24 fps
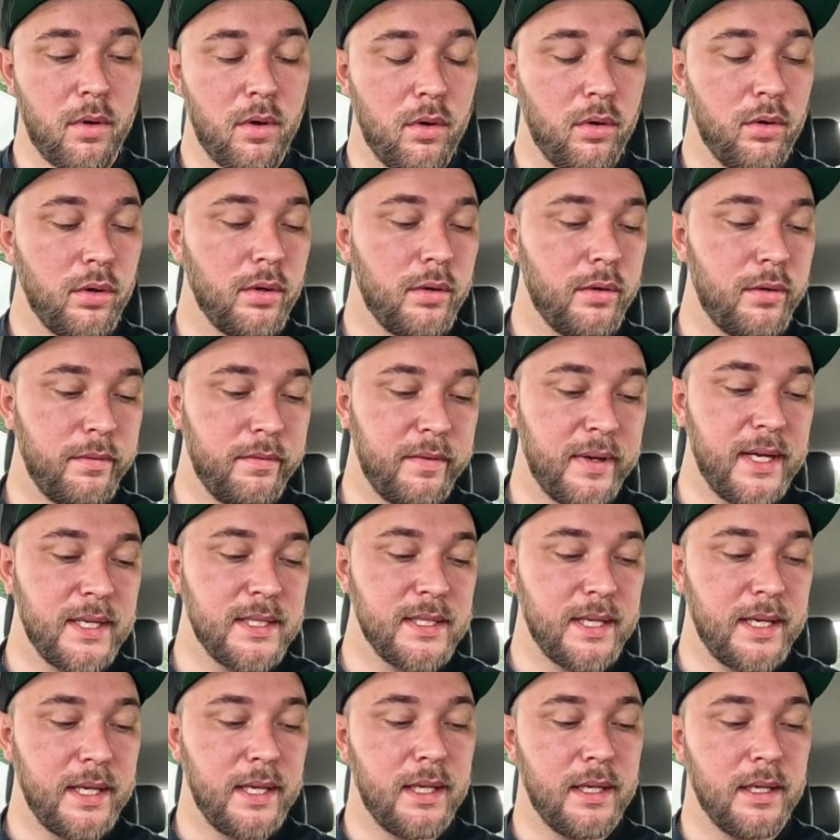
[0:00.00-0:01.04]
our reverse
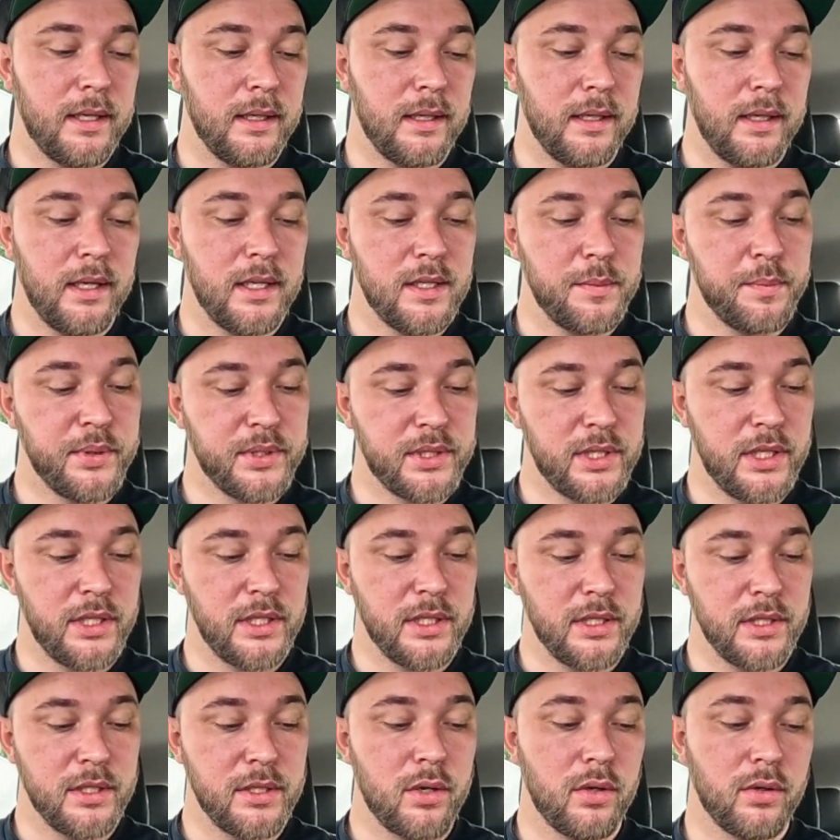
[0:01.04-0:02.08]
gear is
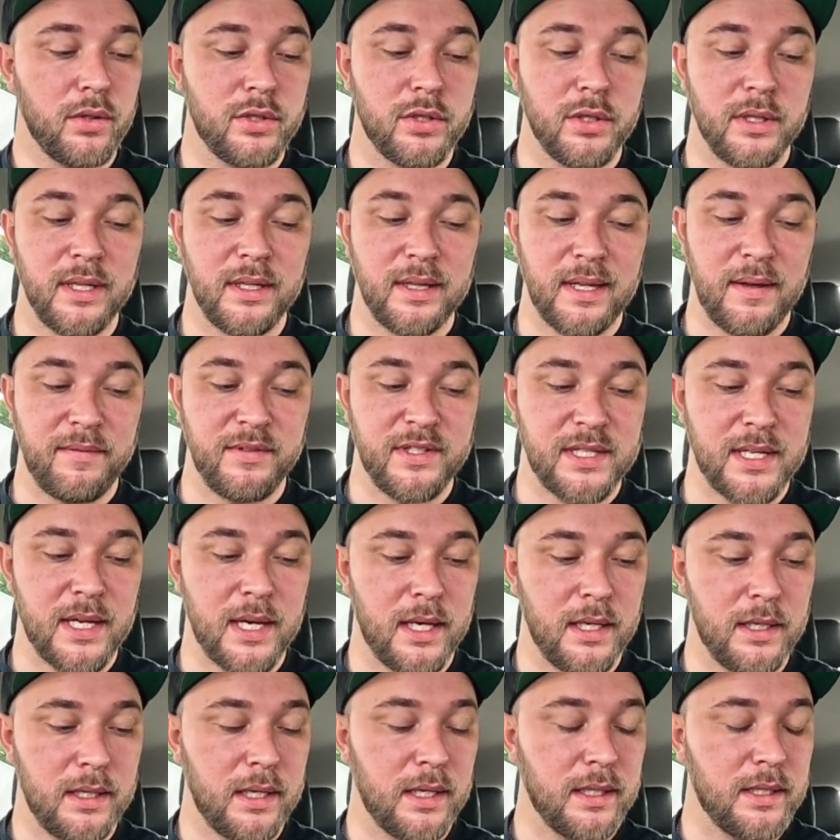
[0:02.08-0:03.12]
positioned onto the left
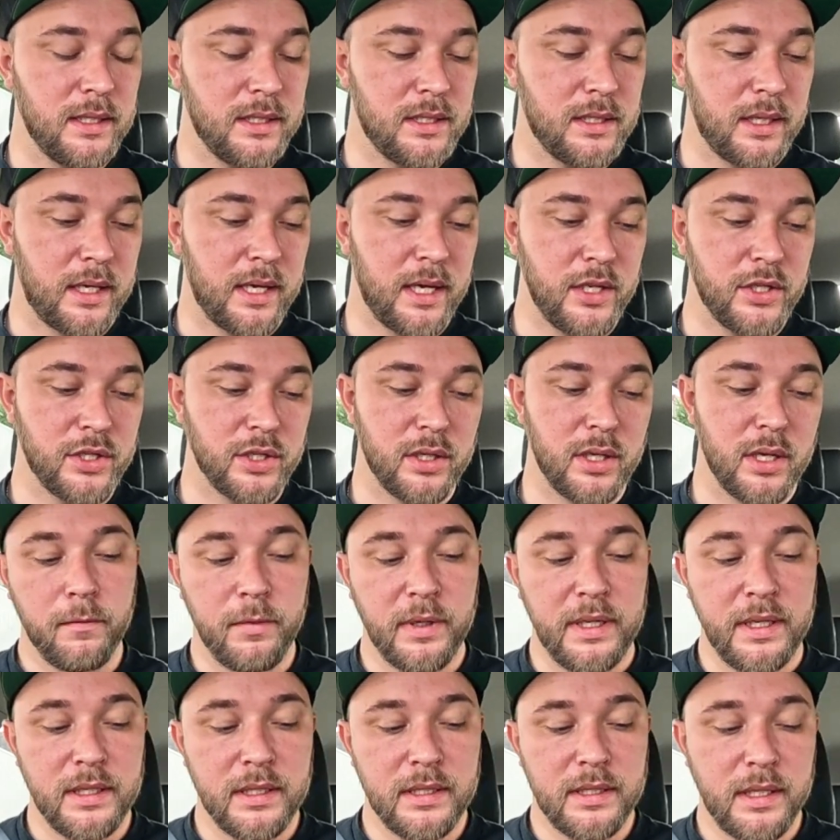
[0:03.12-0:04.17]
side at this occasion.
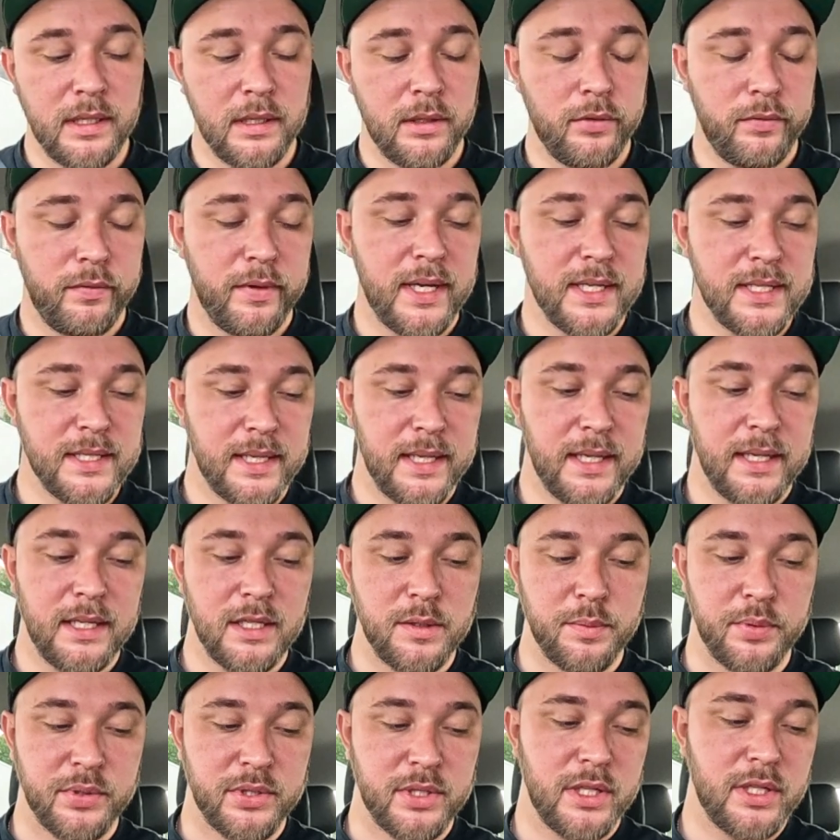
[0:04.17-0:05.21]
When the reverse gear is
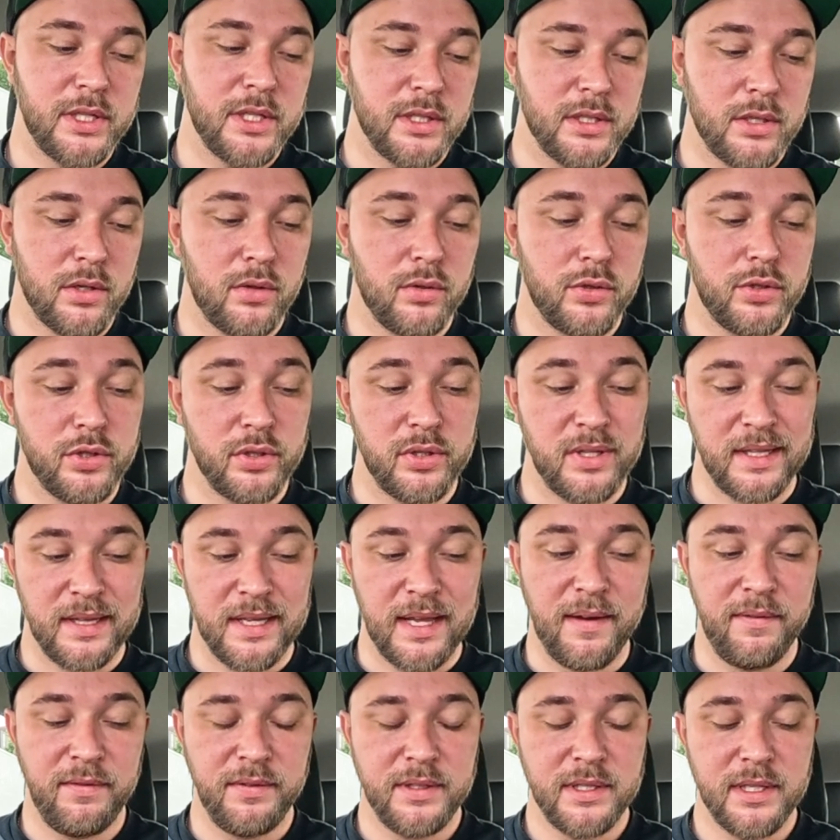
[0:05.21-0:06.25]
positioned to the
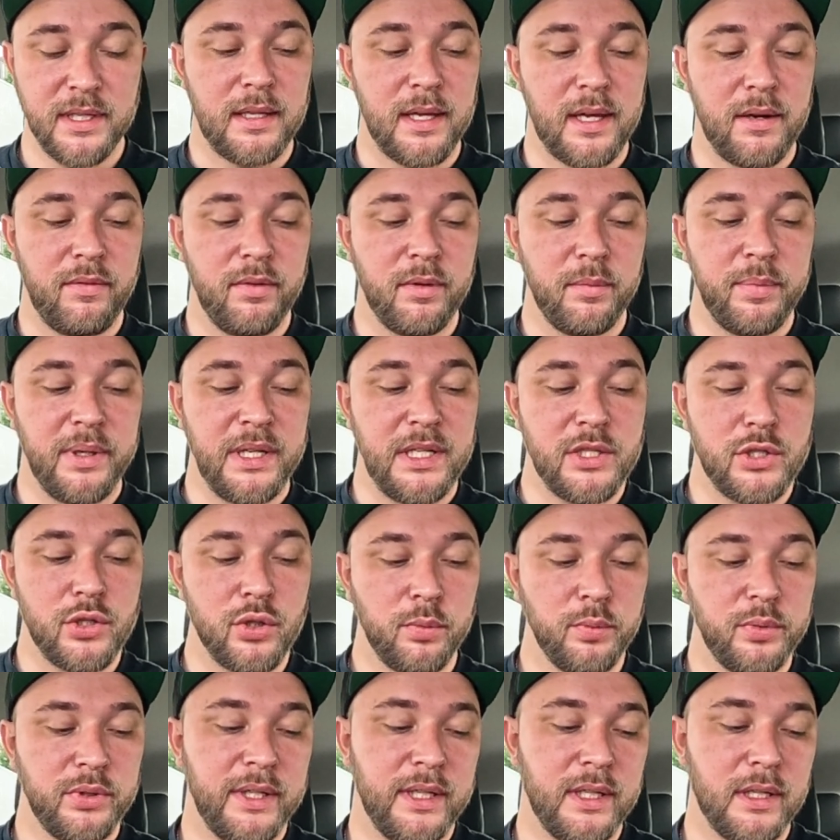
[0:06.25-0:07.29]
left, there will be
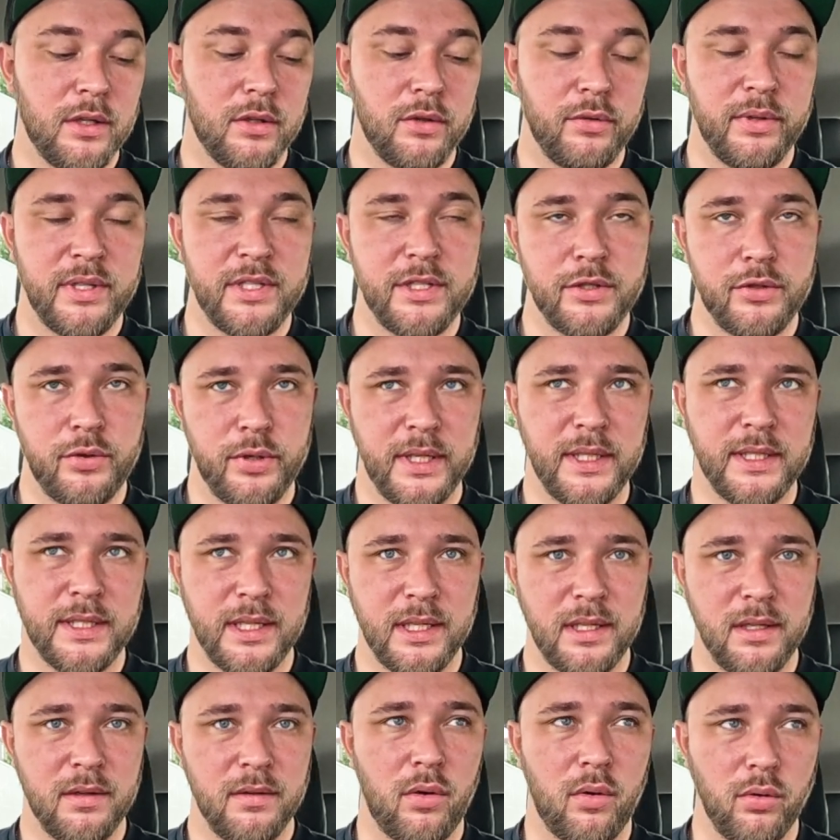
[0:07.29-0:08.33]
something
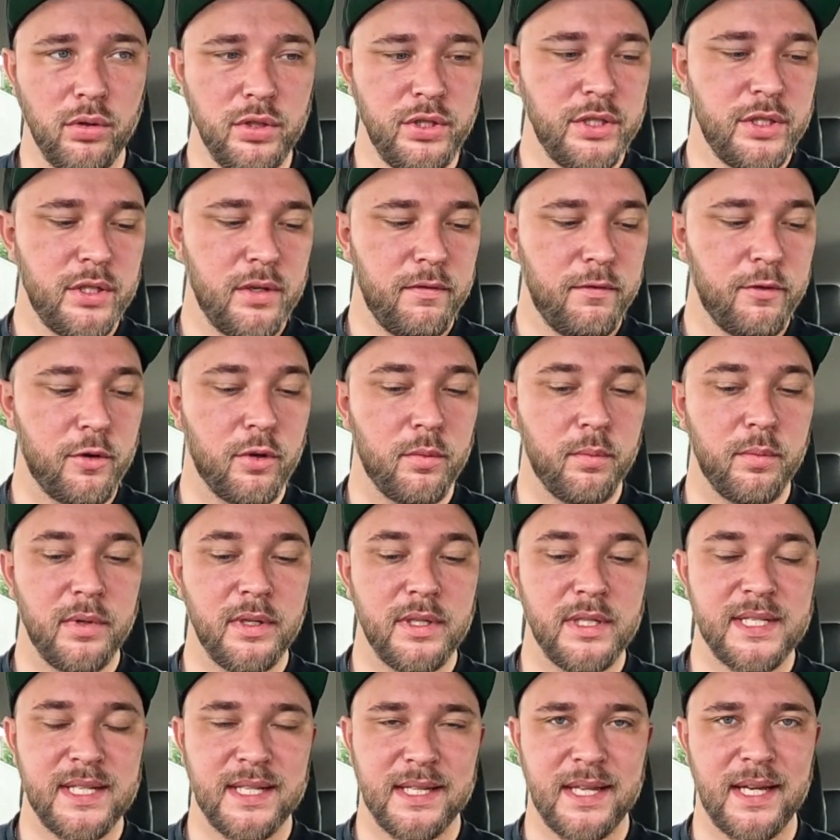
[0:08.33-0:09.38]
restricting us from
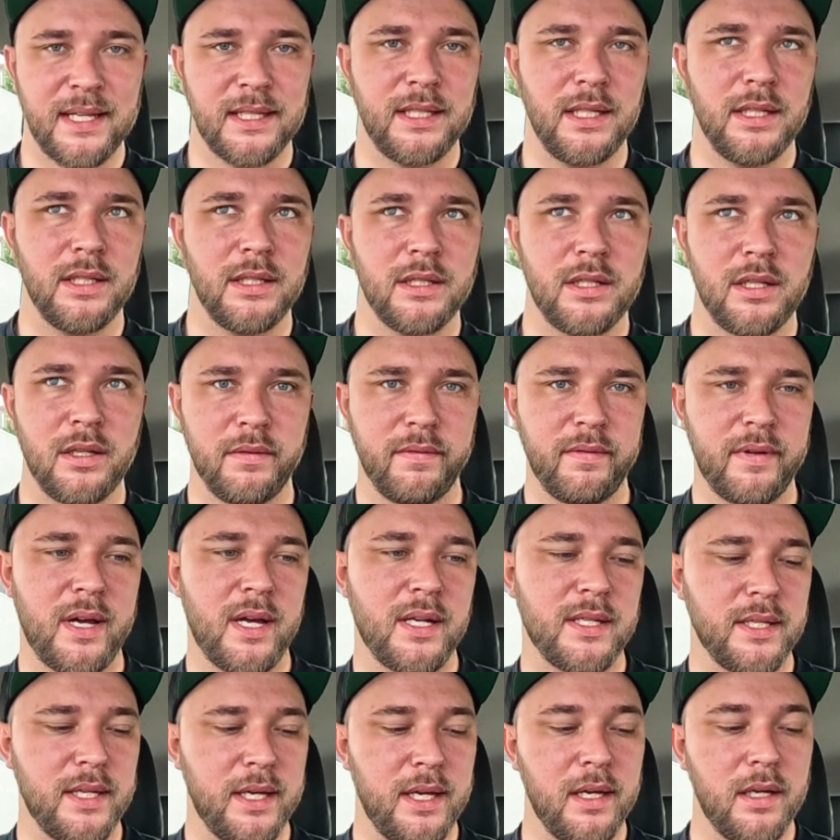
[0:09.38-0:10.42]
selecting the
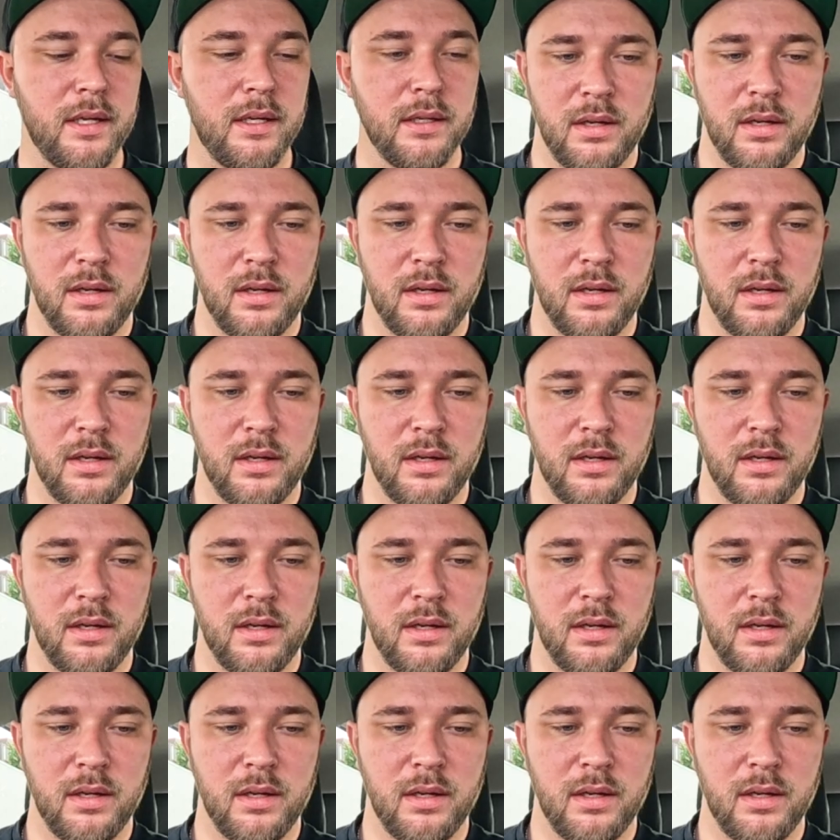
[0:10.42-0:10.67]
reverse gear